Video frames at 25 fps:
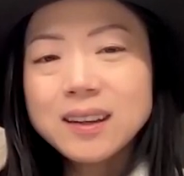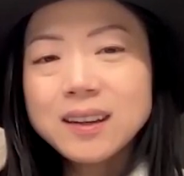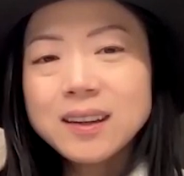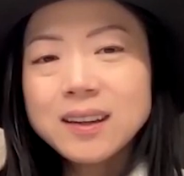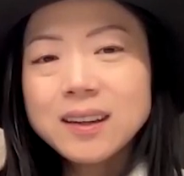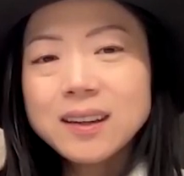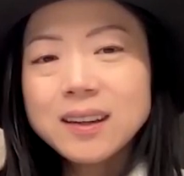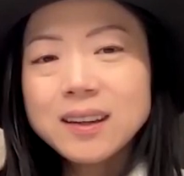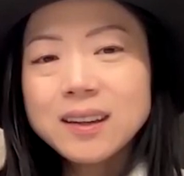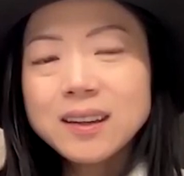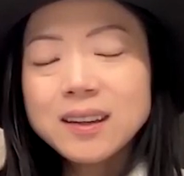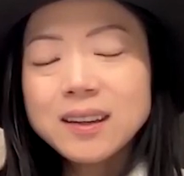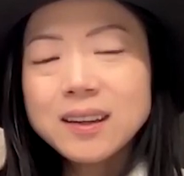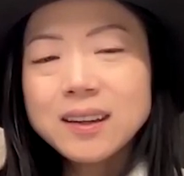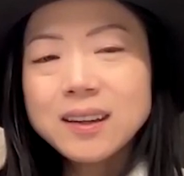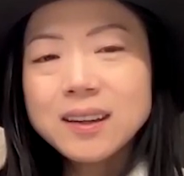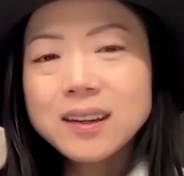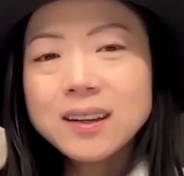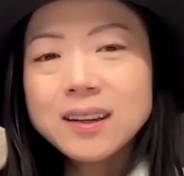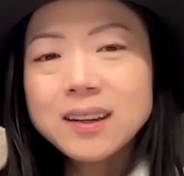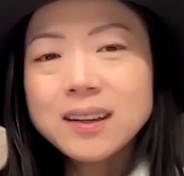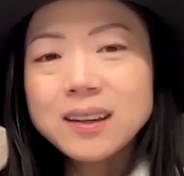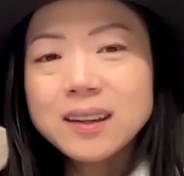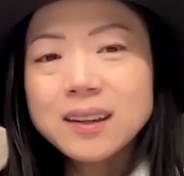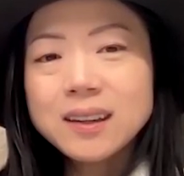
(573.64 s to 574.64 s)

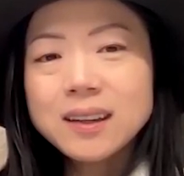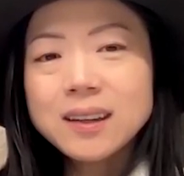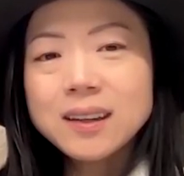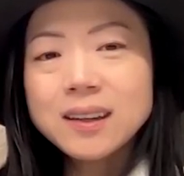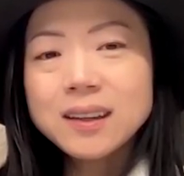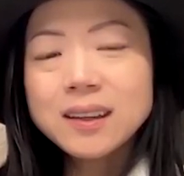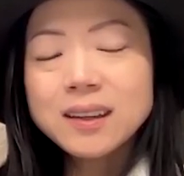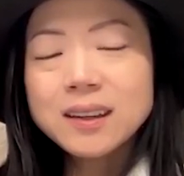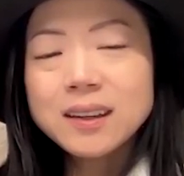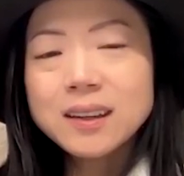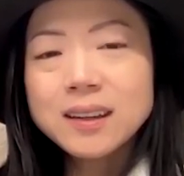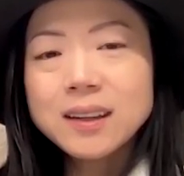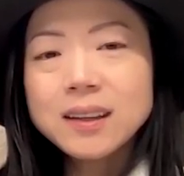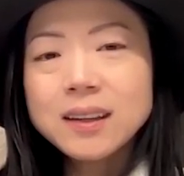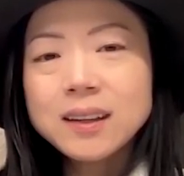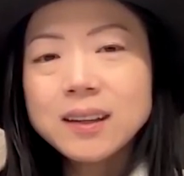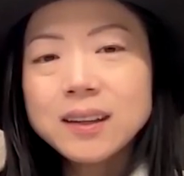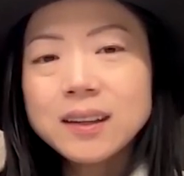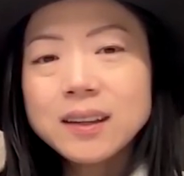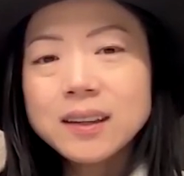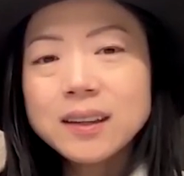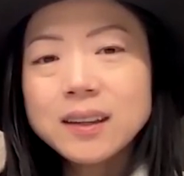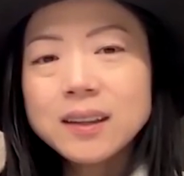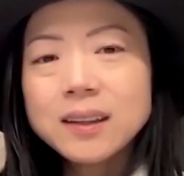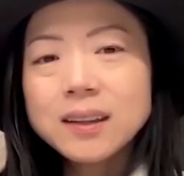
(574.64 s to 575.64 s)

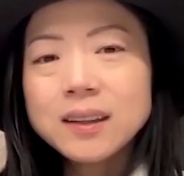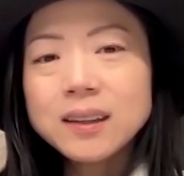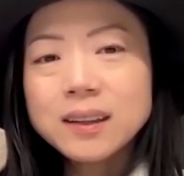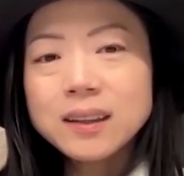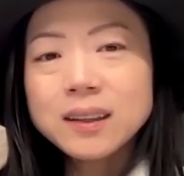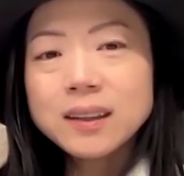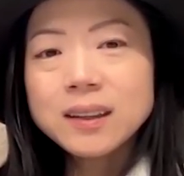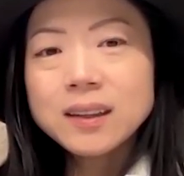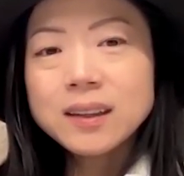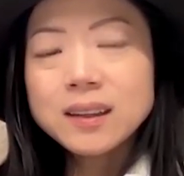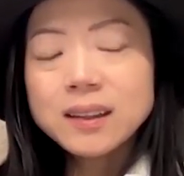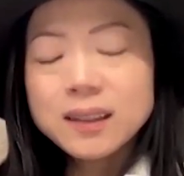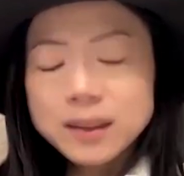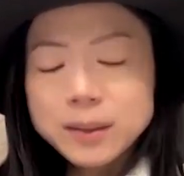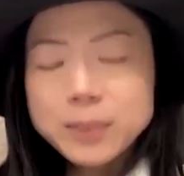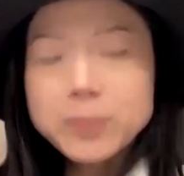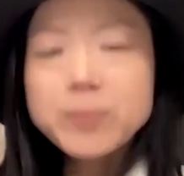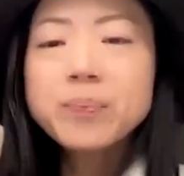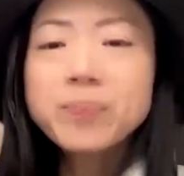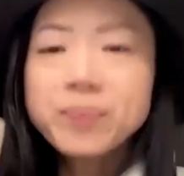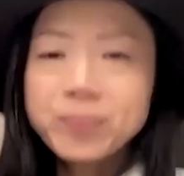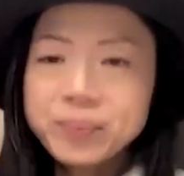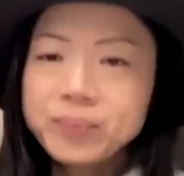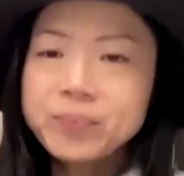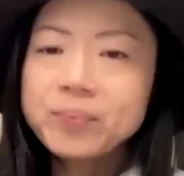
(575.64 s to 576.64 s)

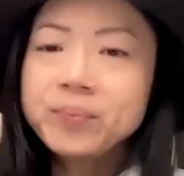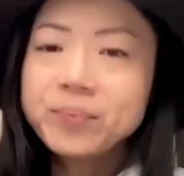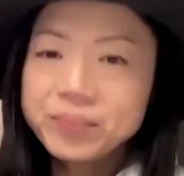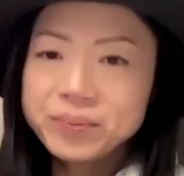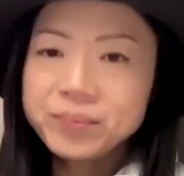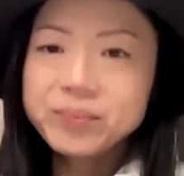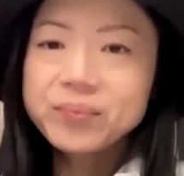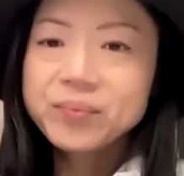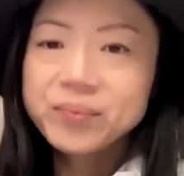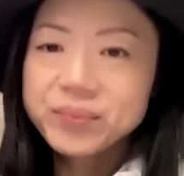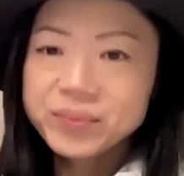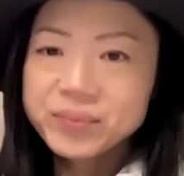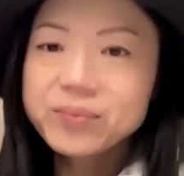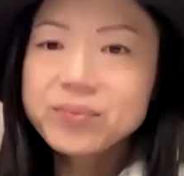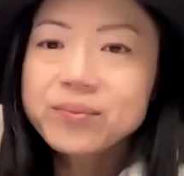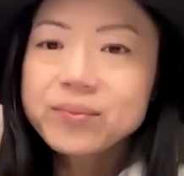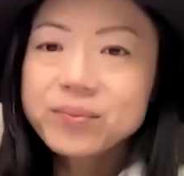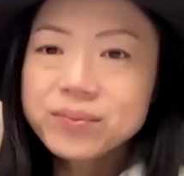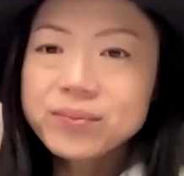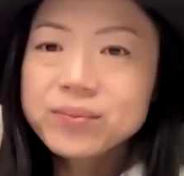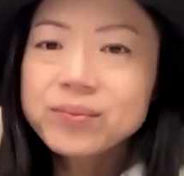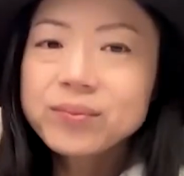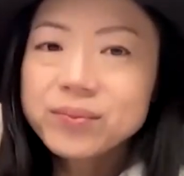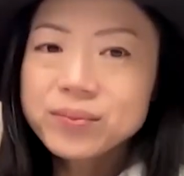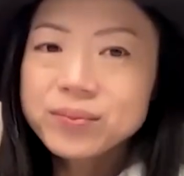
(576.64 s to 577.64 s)

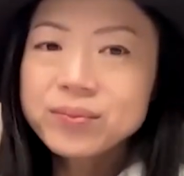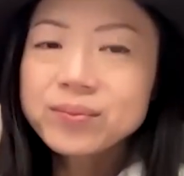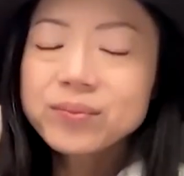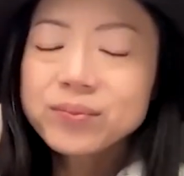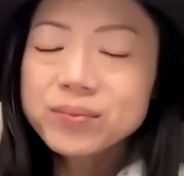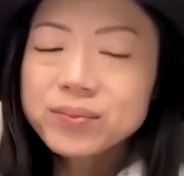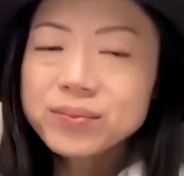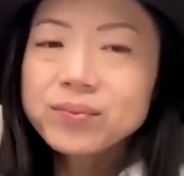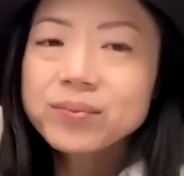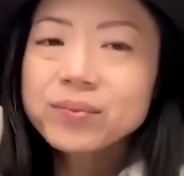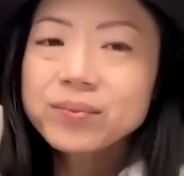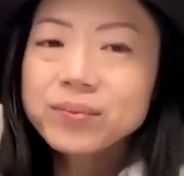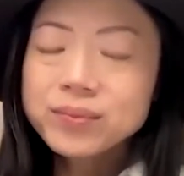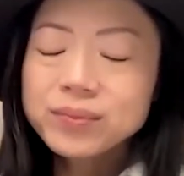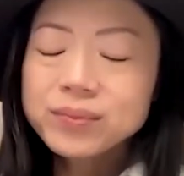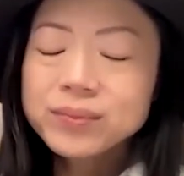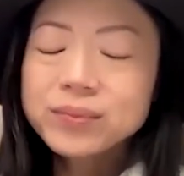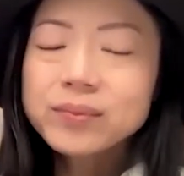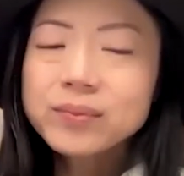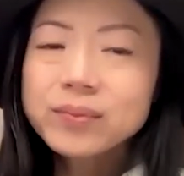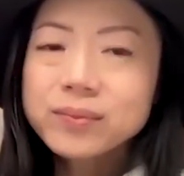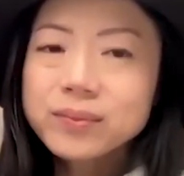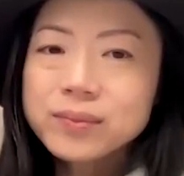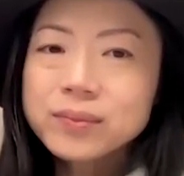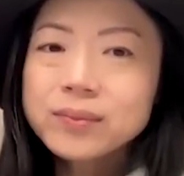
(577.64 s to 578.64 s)

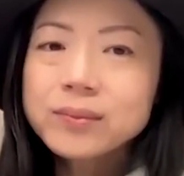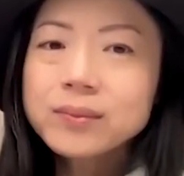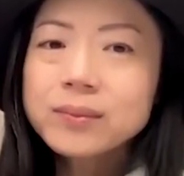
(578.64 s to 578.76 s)
No words are spoken by the person on screen.